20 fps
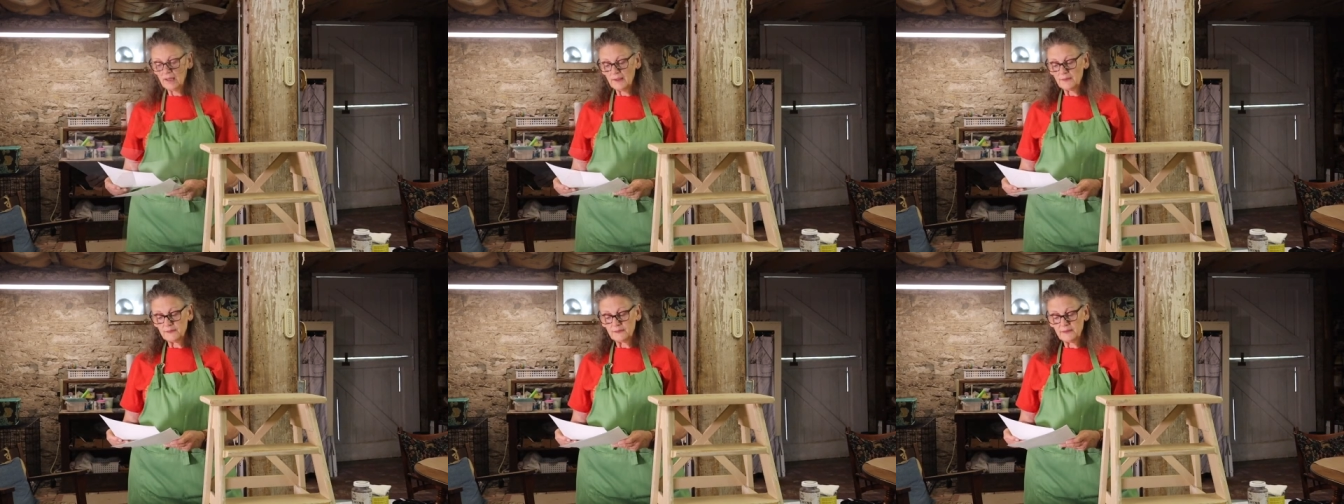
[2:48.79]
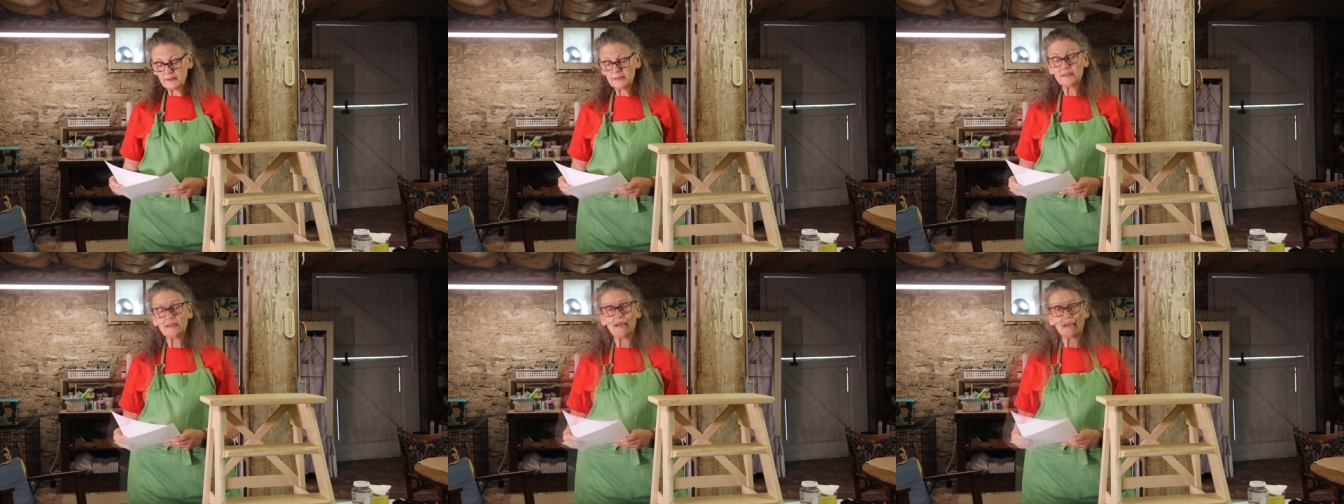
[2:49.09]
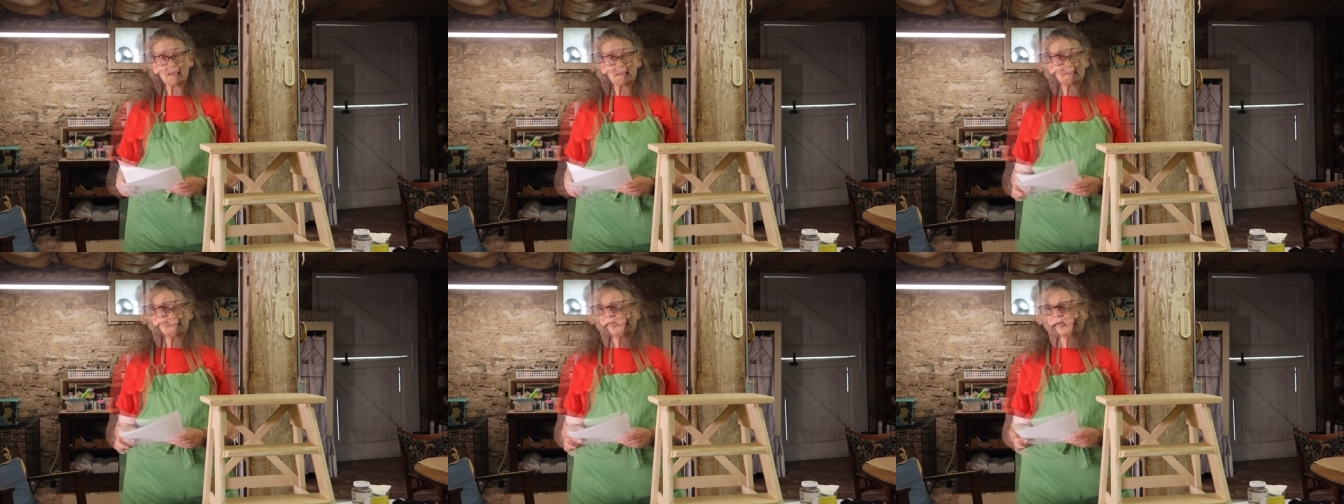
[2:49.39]
The
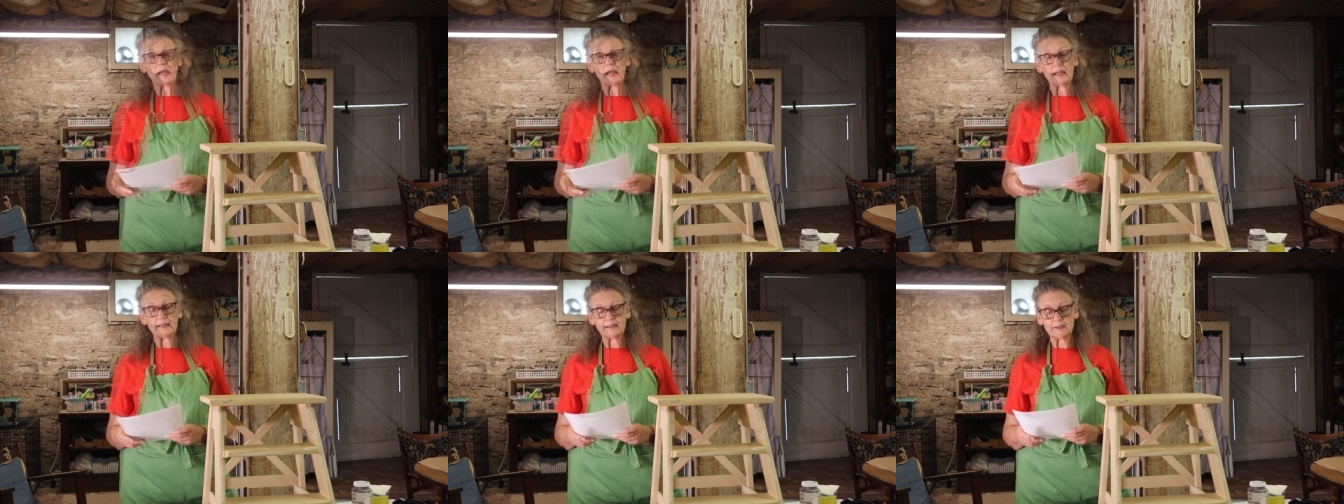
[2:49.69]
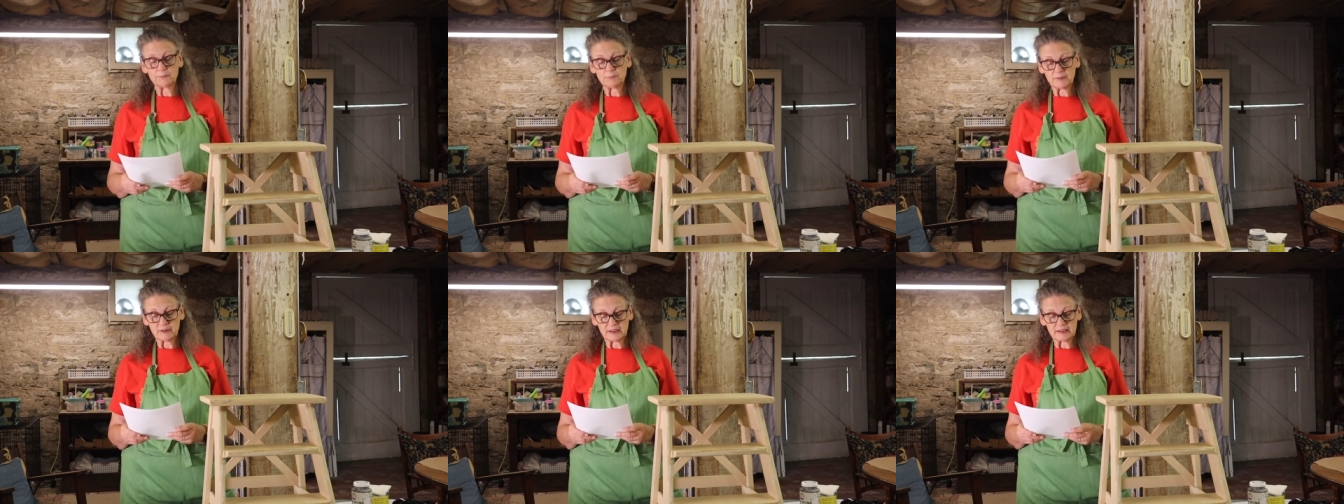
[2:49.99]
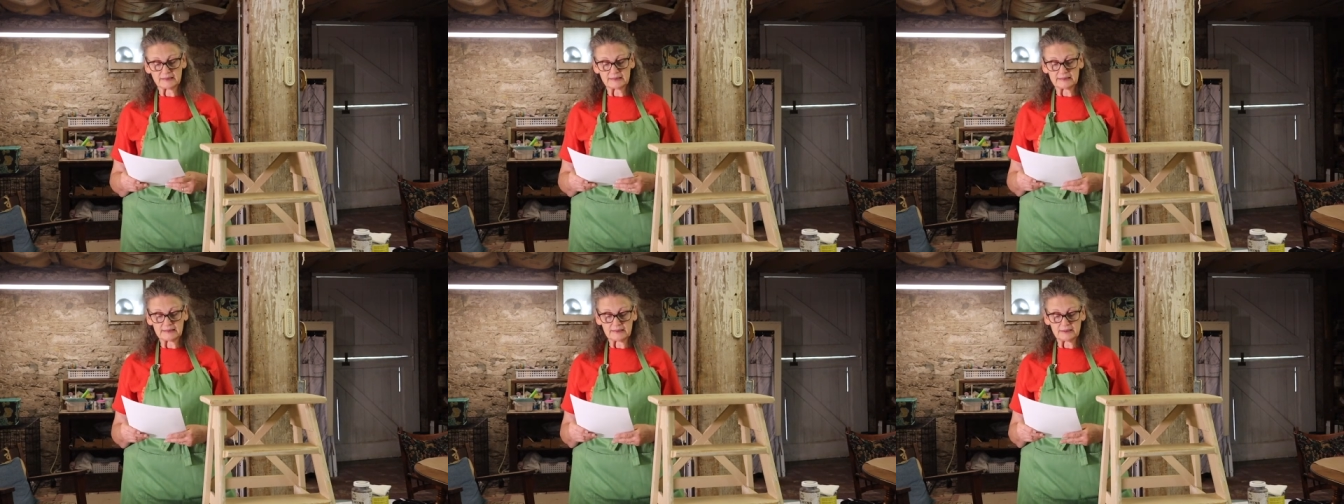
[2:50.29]
next item to
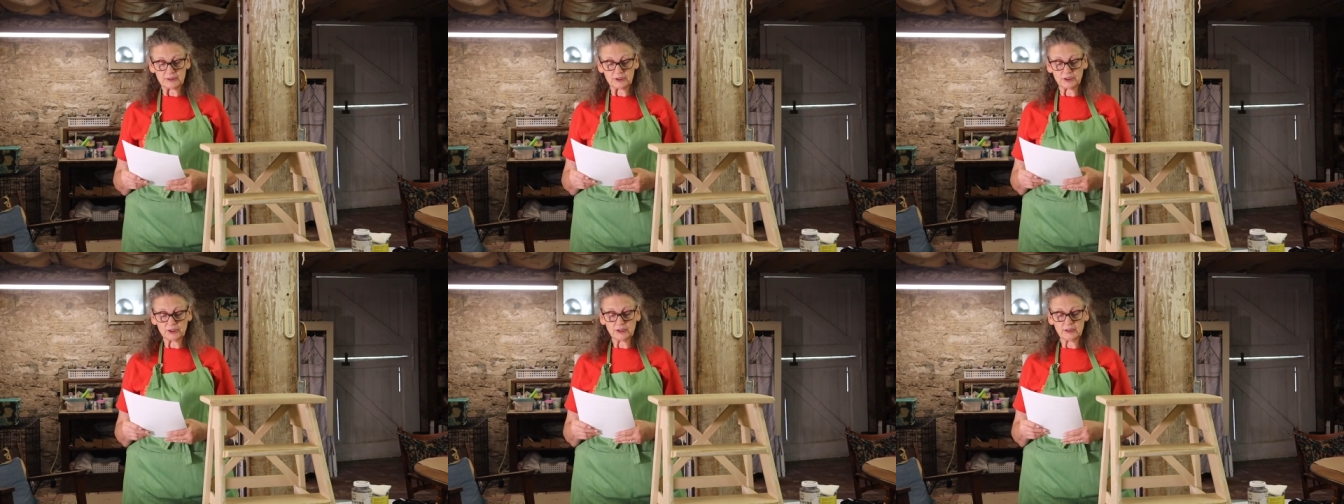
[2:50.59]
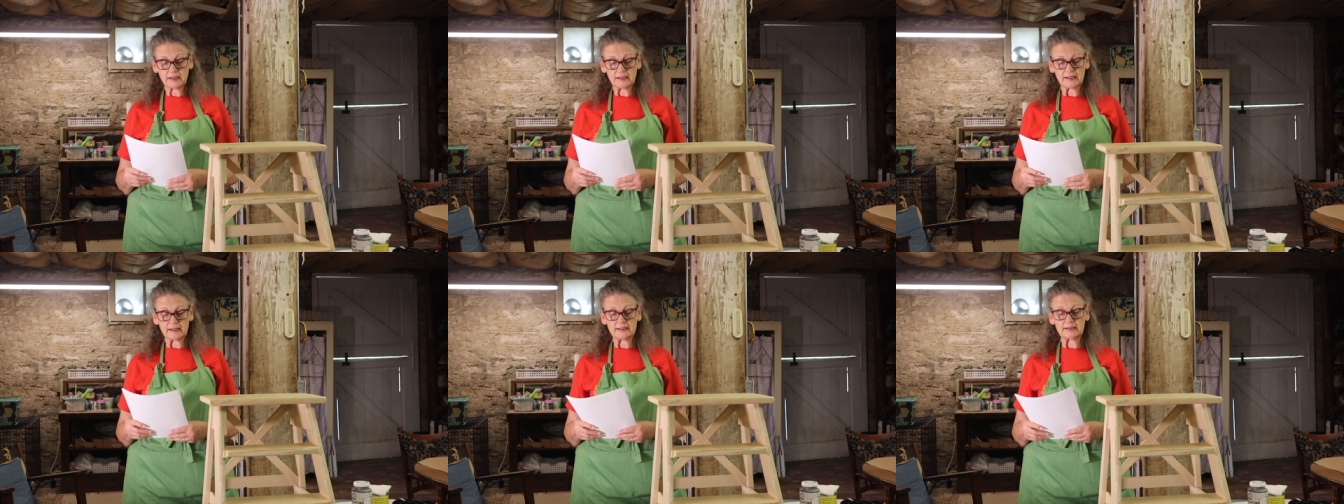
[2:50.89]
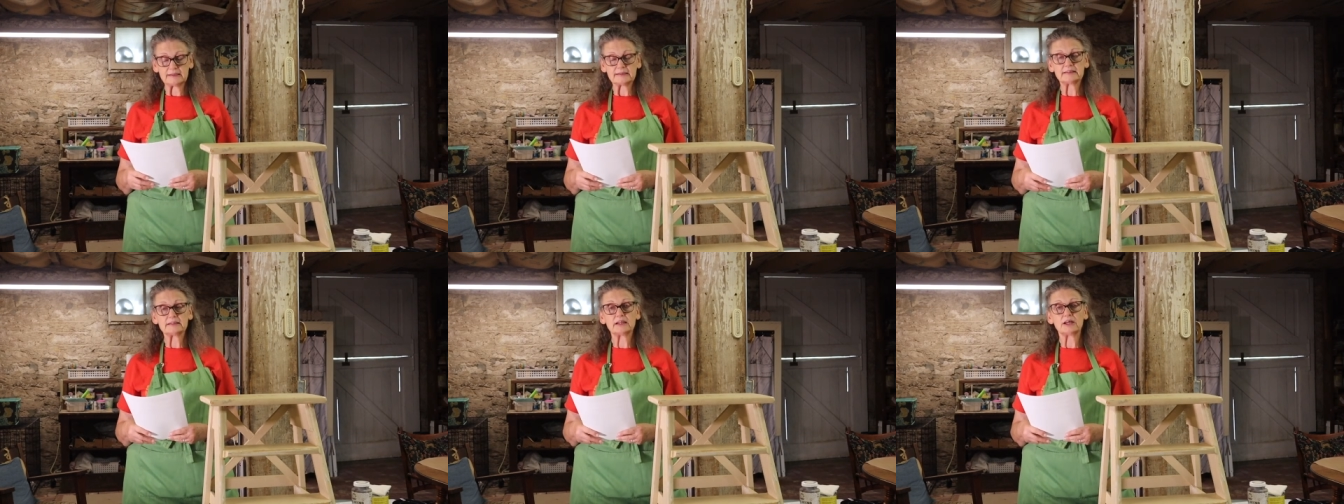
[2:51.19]
consider
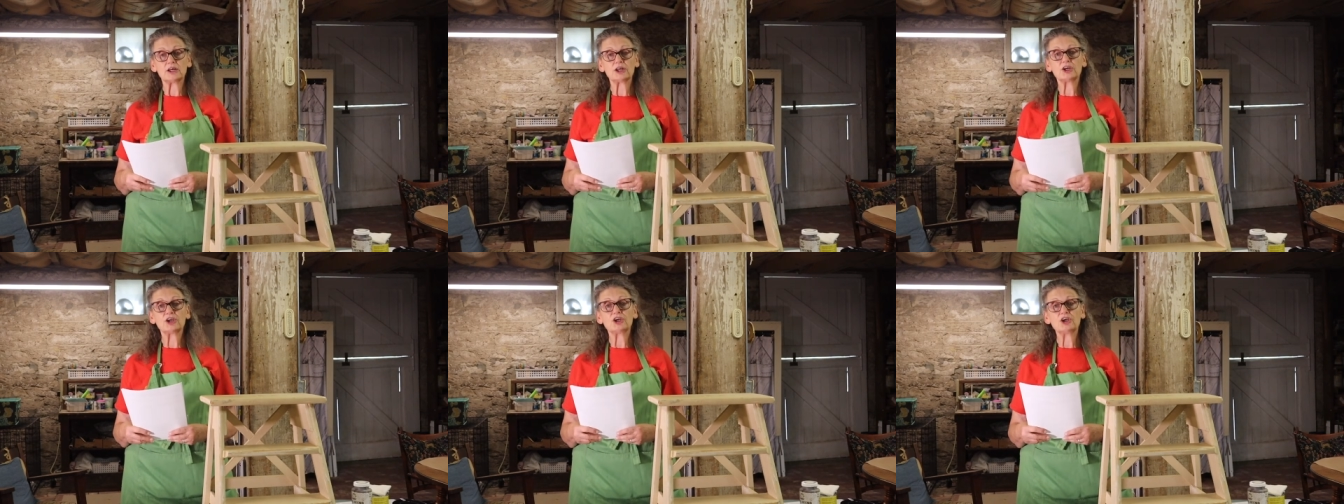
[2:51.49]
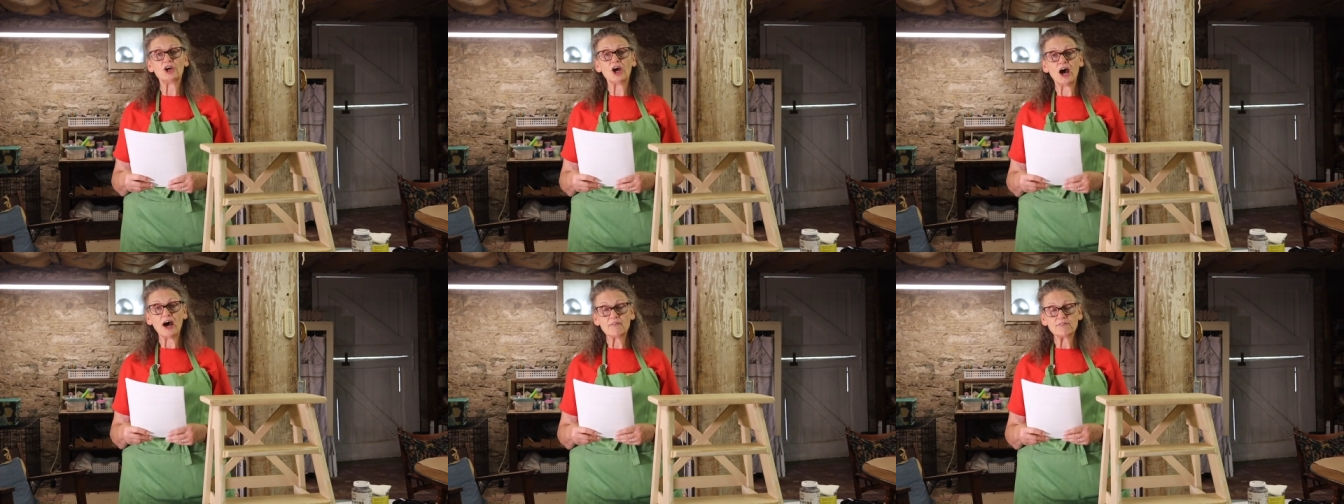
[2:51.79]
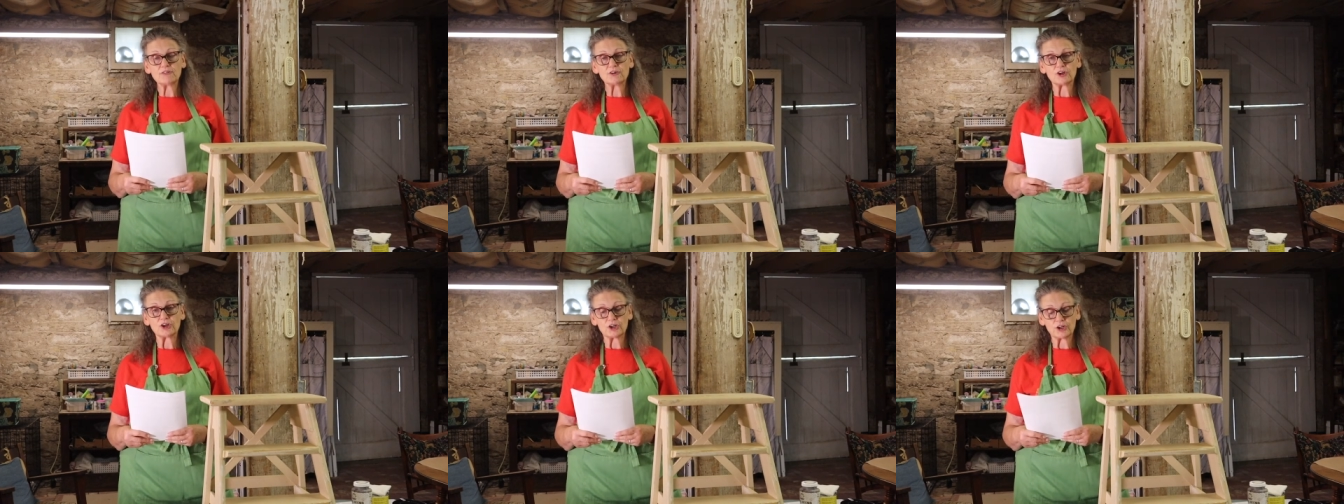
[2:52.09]
is
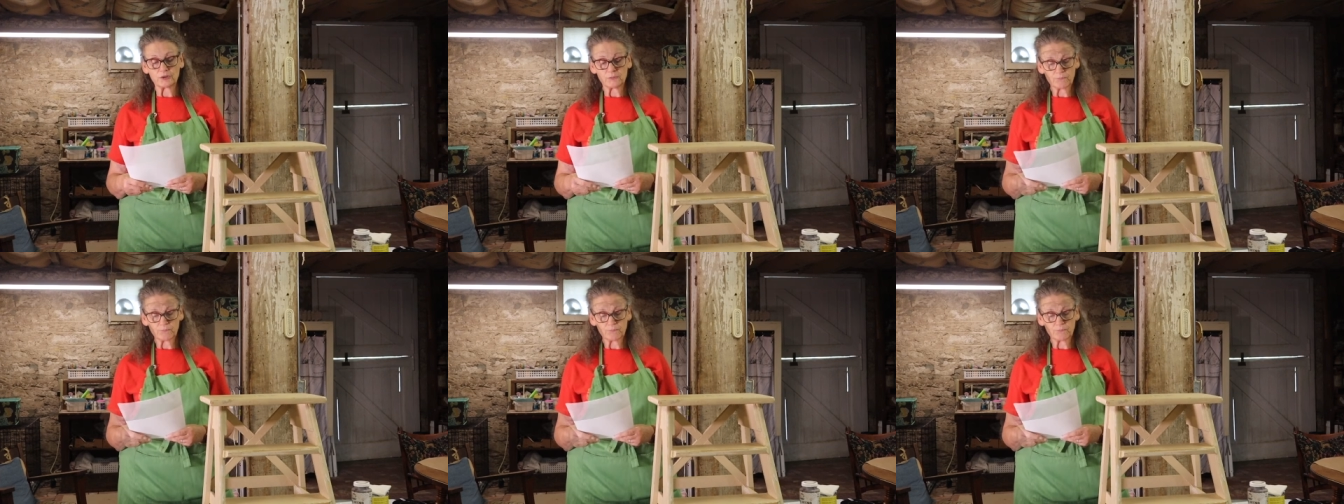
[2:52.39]
cover.